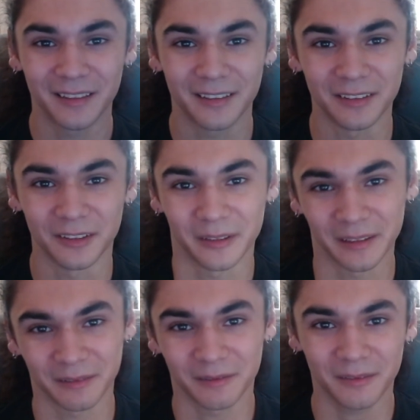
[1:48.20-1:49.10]

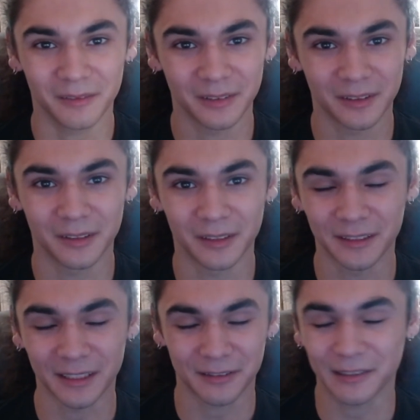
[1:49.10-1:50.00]
doing these
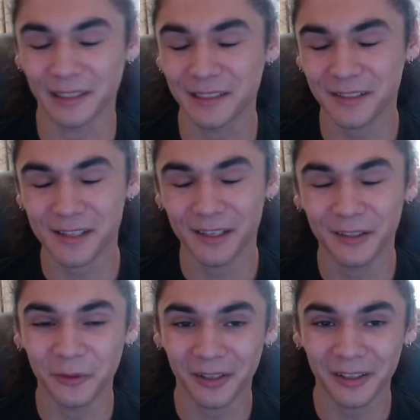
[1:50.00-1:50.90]
exercises that I
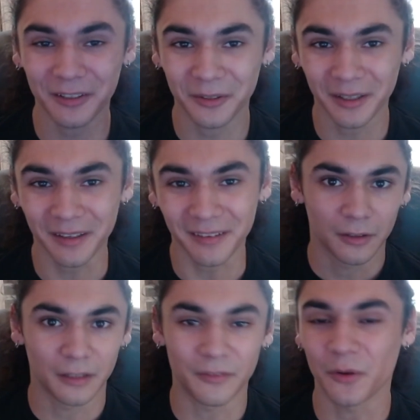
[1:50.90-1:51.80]
don't like doing.
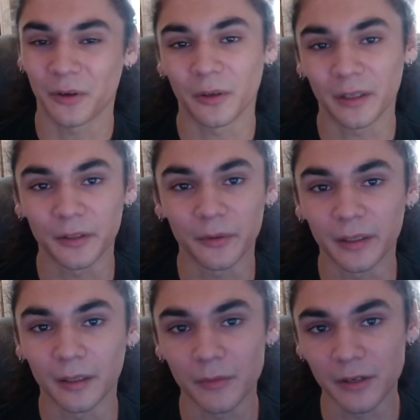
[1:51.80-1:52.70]
Even though I don't like
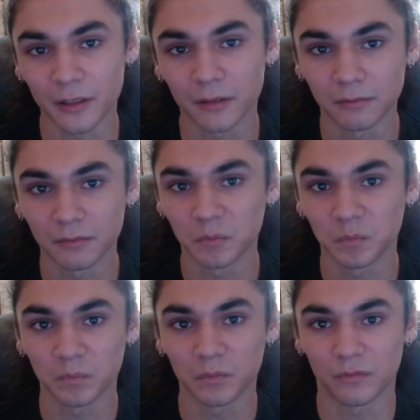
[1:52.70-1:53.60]
doing them, they're
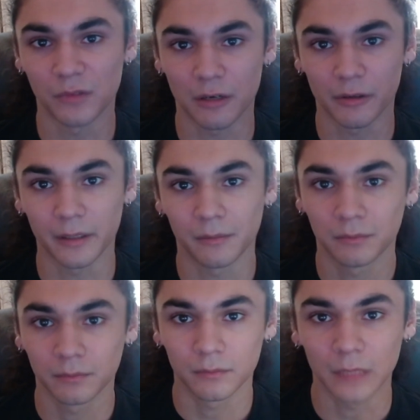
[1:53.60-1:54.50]
very
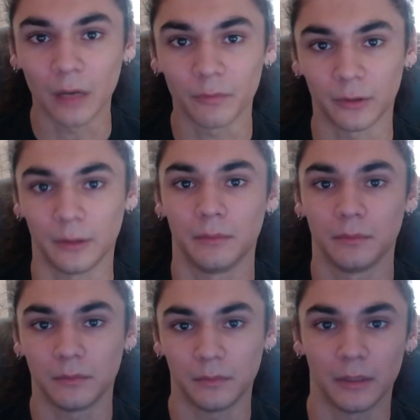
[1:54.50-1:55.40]
helpful
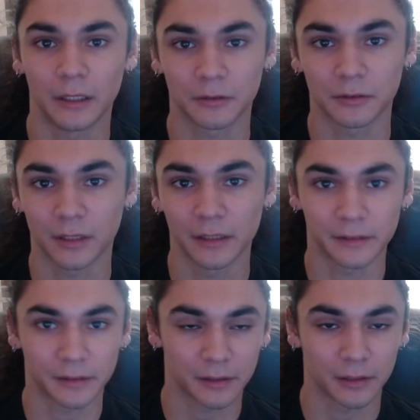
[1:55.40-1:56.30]

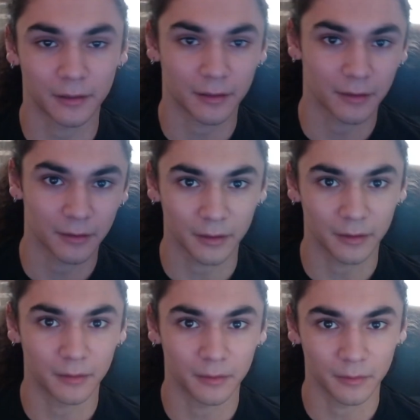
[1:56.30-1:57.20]
exercises. They're
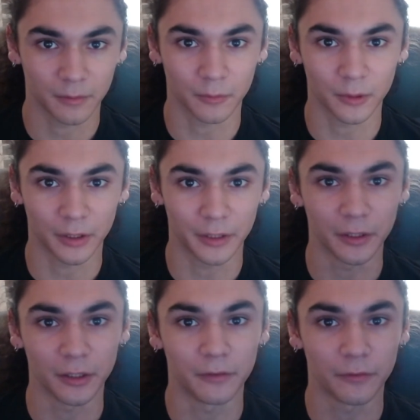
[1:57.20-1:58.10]
really
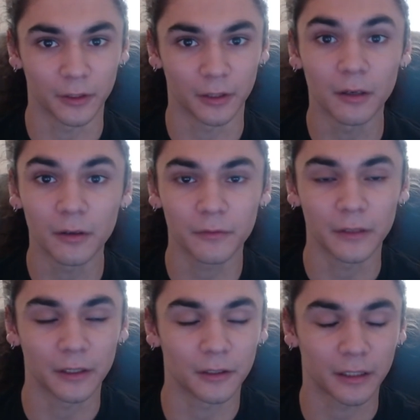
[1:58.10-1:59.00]
good for
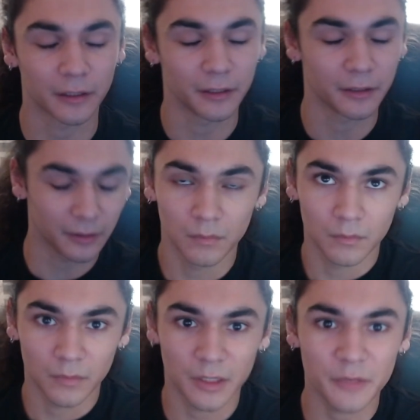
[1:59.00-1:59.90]
finger technique.
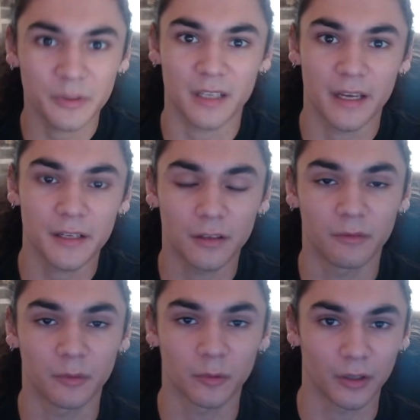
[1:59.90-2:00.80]
Anyways, the etude I've
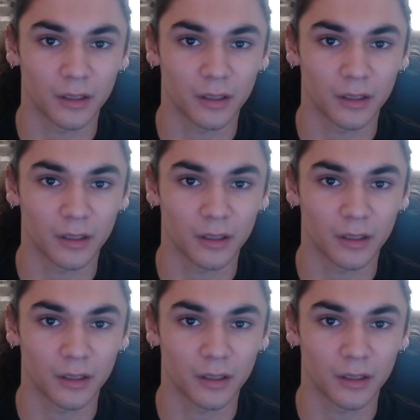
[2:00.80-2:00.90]
been working